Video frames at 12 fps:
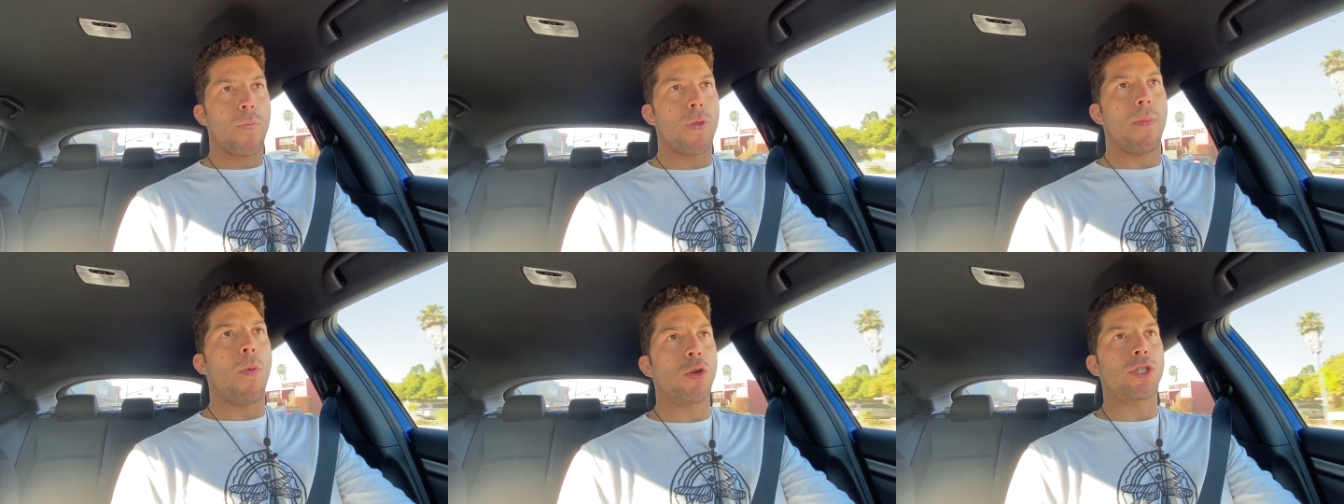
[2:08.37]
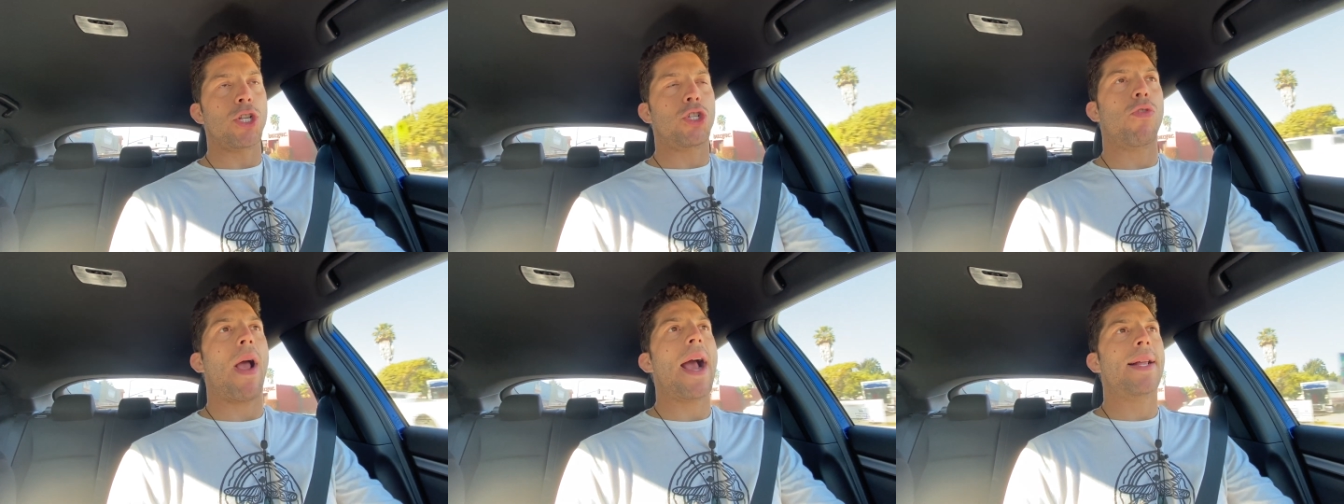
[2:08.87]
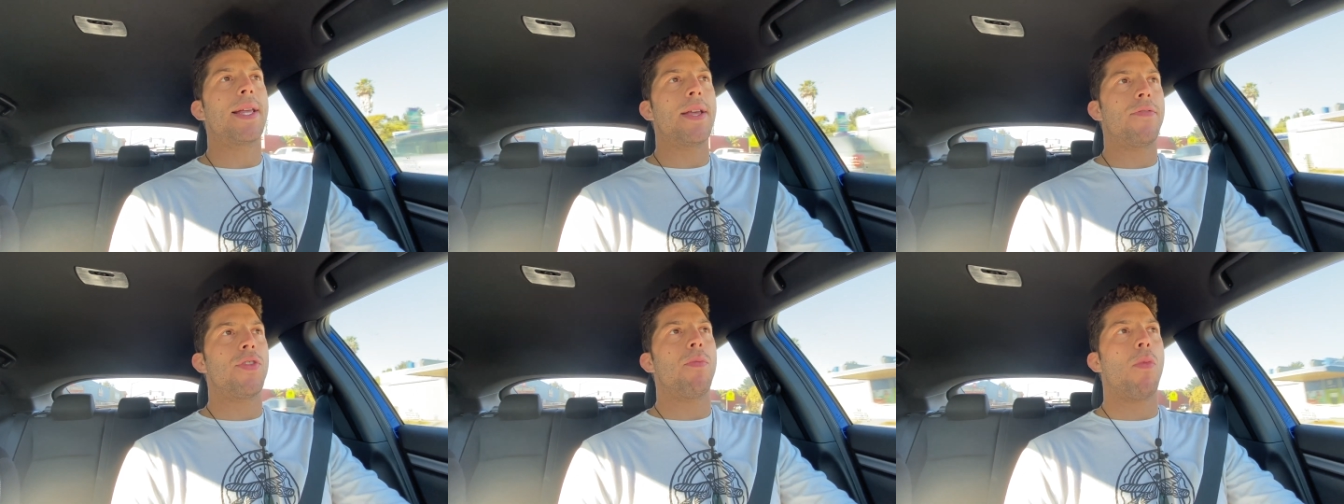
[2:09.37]
the most
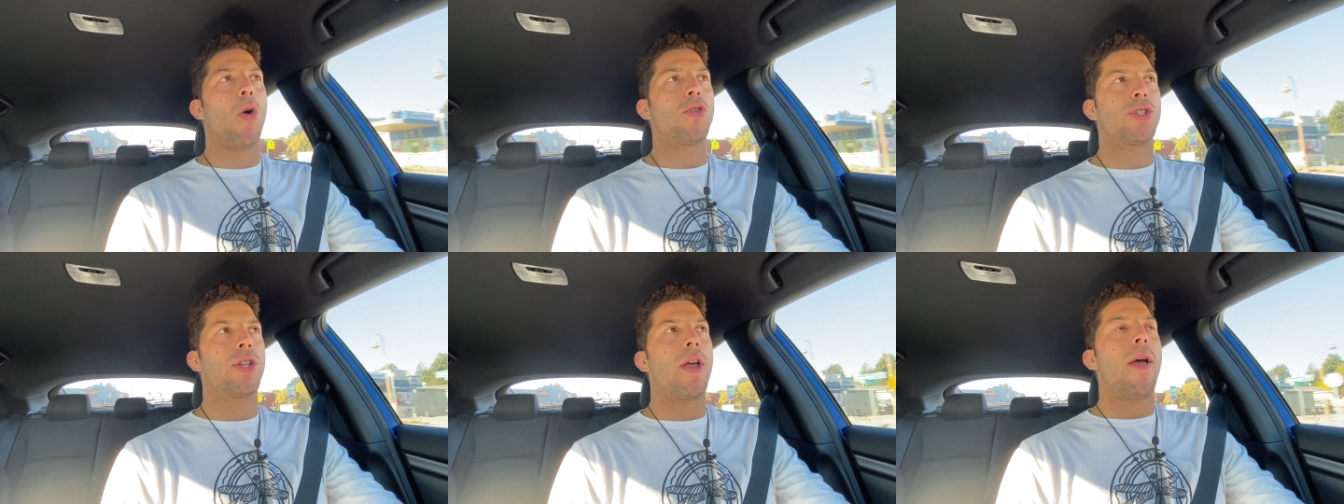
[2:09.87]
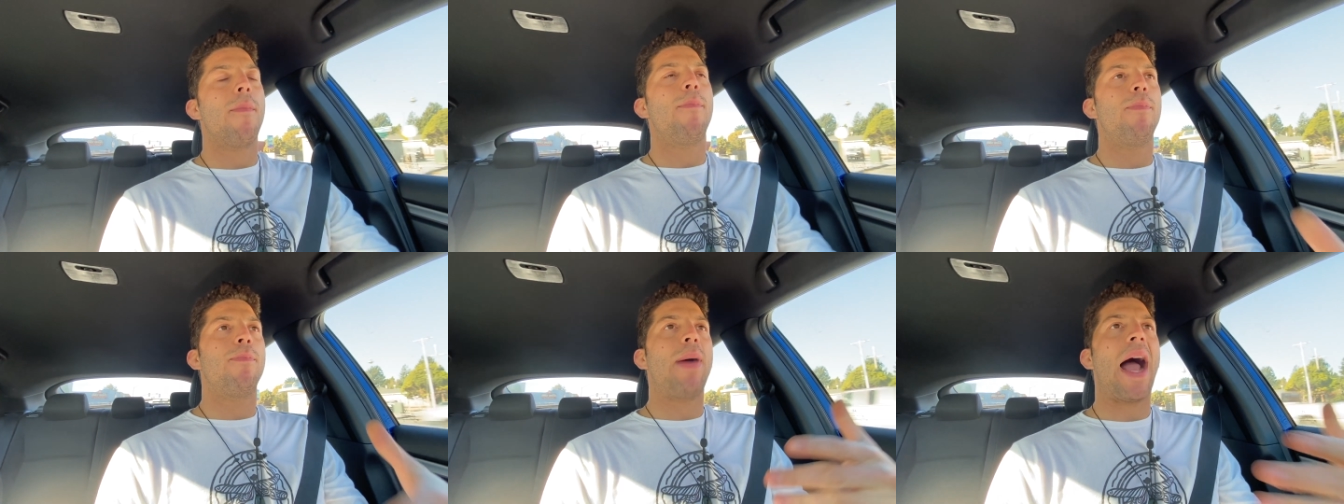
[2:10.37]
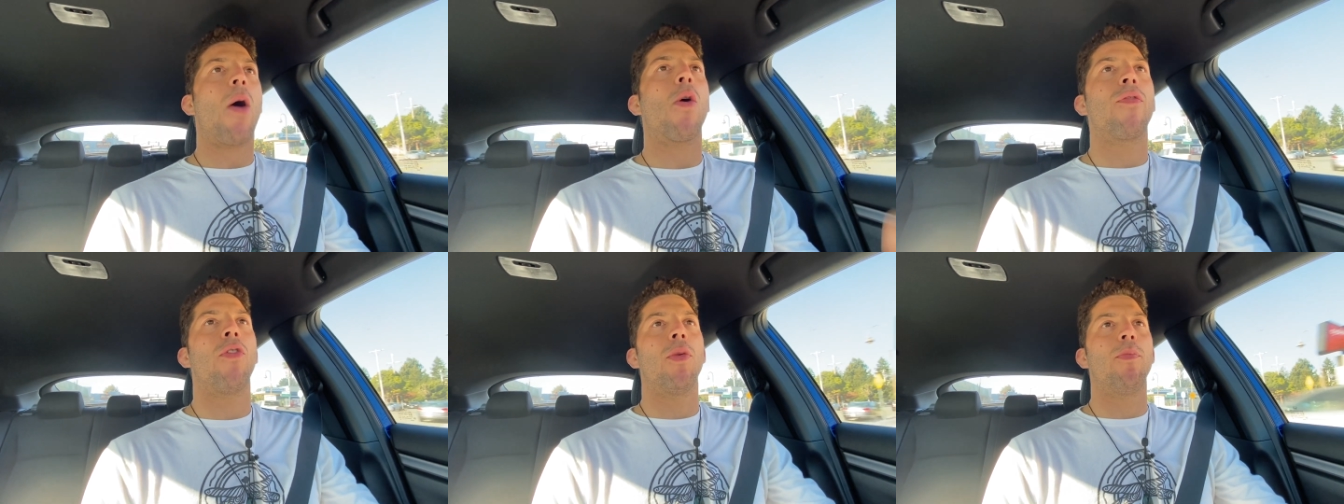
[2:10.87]
attractive, the most
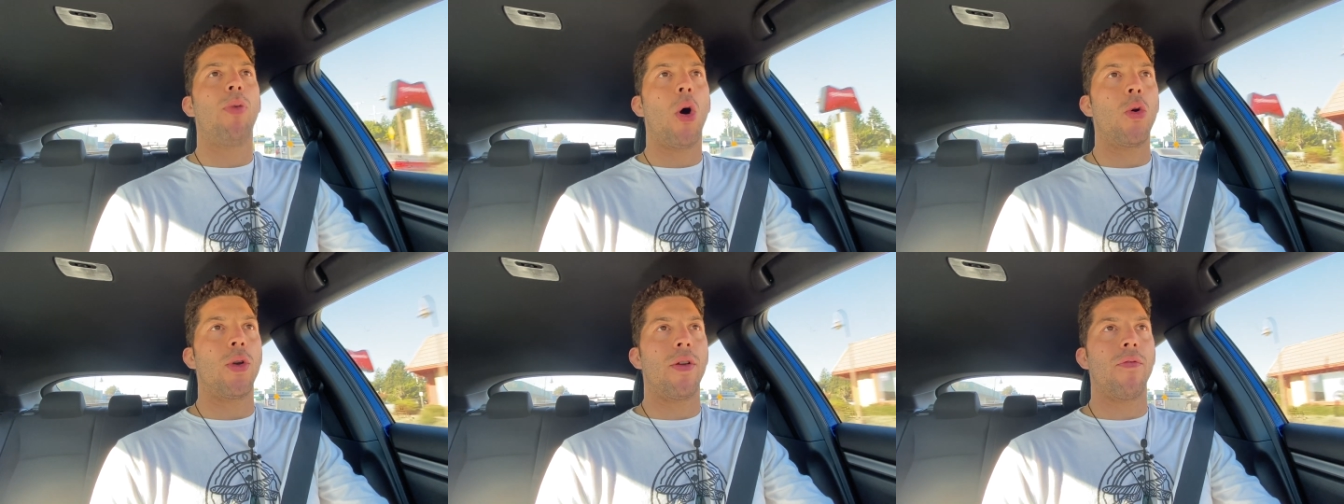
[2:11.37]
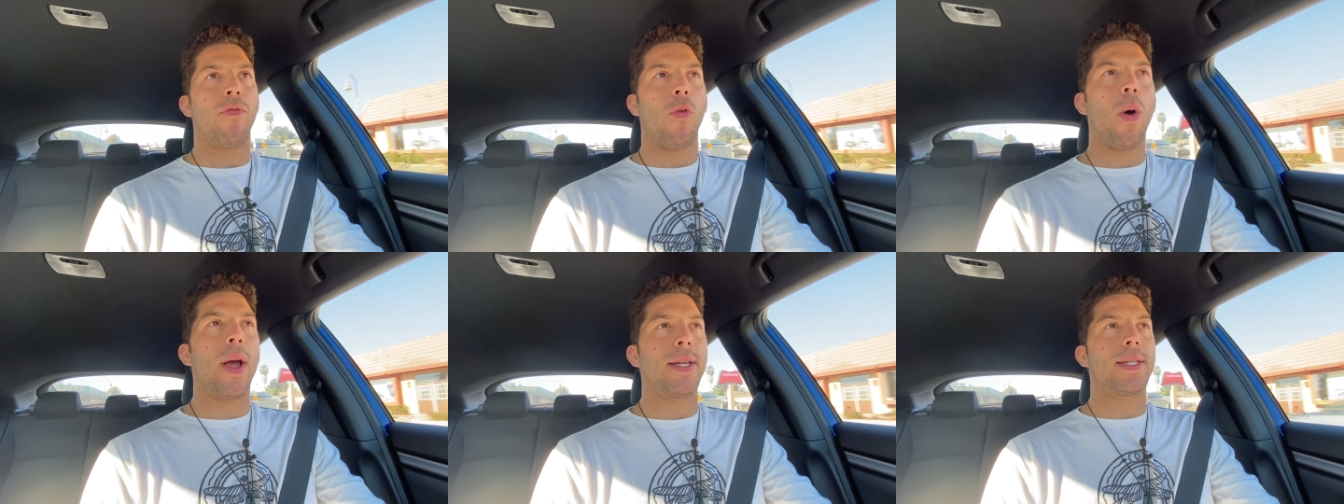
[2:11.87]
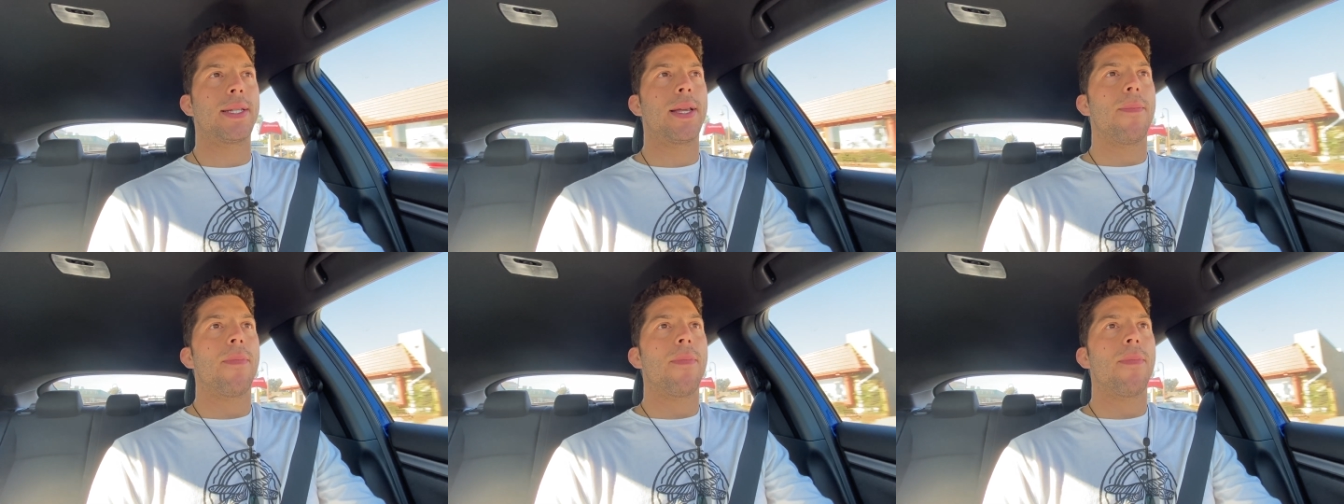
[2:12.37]
powerful and potent voice